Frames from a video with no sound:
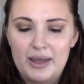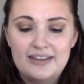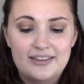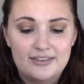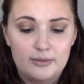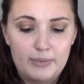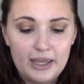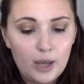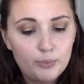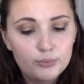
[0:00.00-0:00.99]
It says it's a
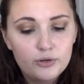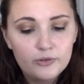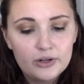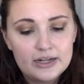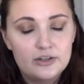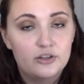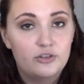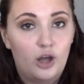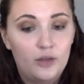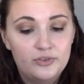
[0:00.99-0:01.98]
makeup remover and it
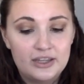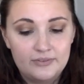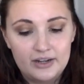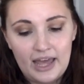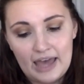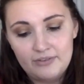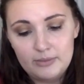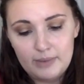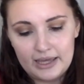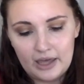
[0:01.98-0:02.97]
dissolves even
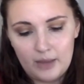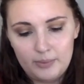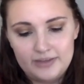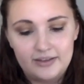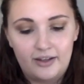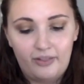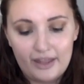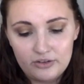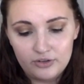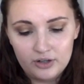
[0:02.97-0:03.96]
heavy makeup. It's a
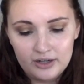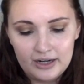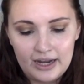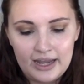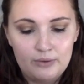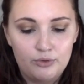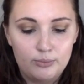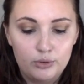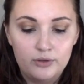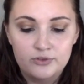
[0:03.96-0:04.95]
cleanser. It
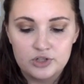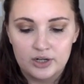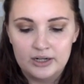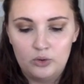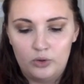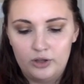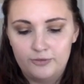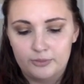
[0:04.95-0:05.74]
removes dirt and oil